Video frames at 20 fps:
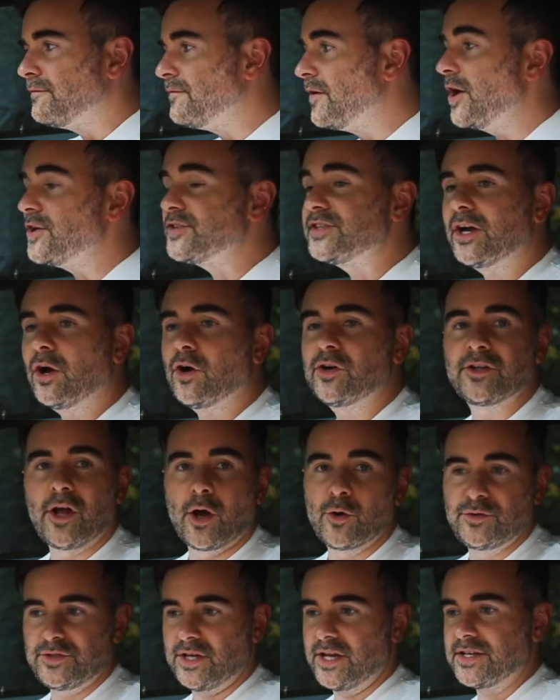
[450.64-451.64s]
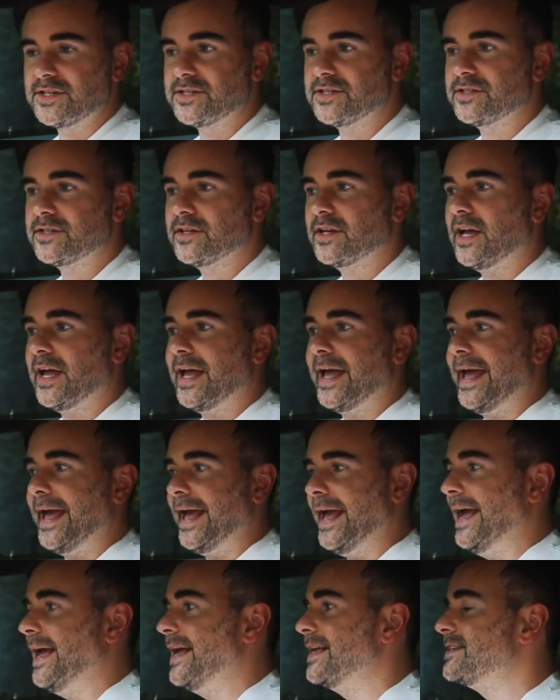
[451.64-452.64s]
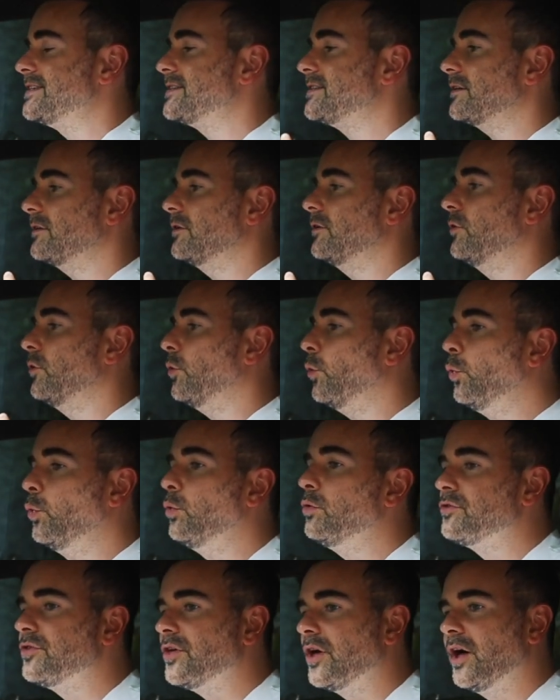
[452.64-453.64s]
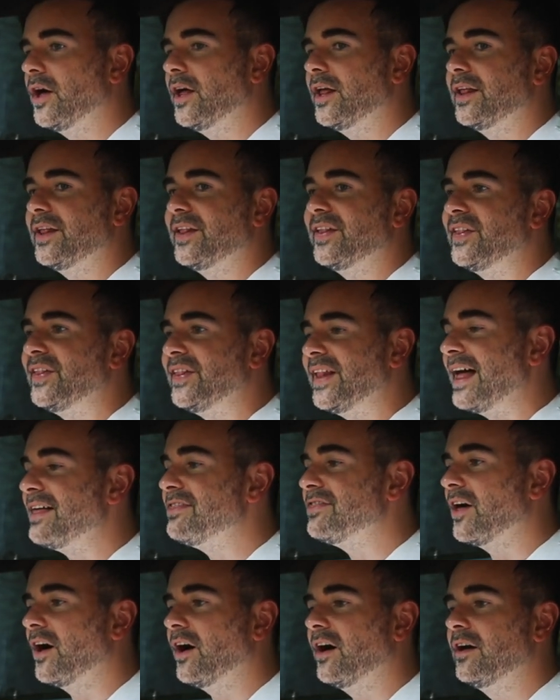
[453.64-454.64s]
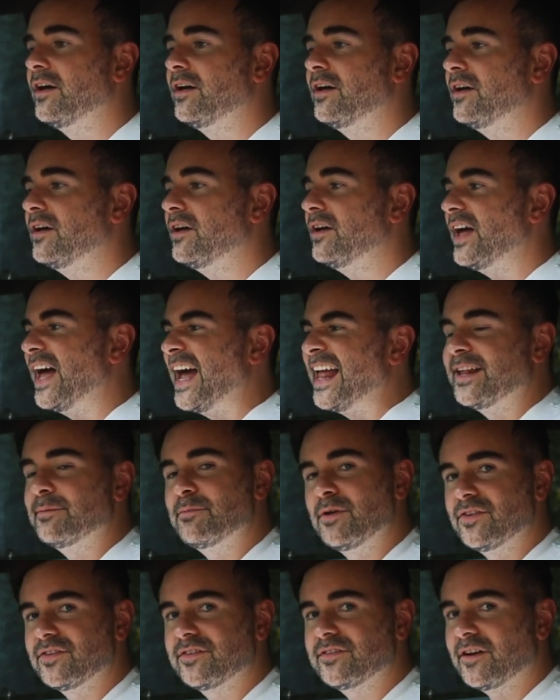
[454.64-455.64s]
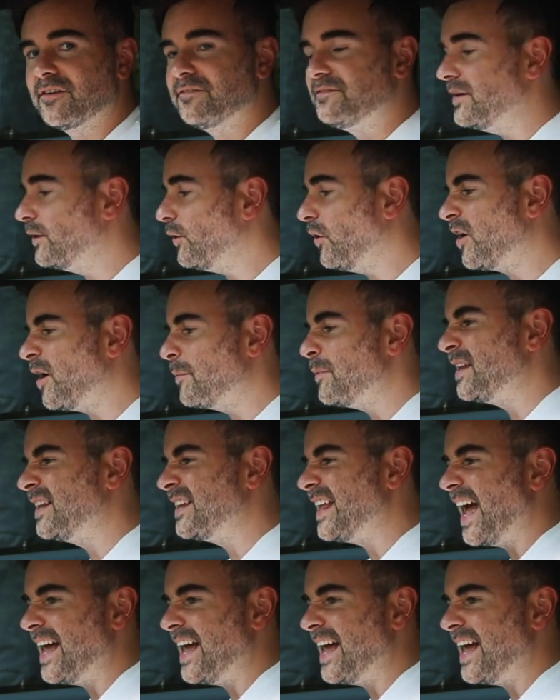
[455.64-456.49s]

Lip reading: first thing I notice is all the leather elements. I feel like I'm in an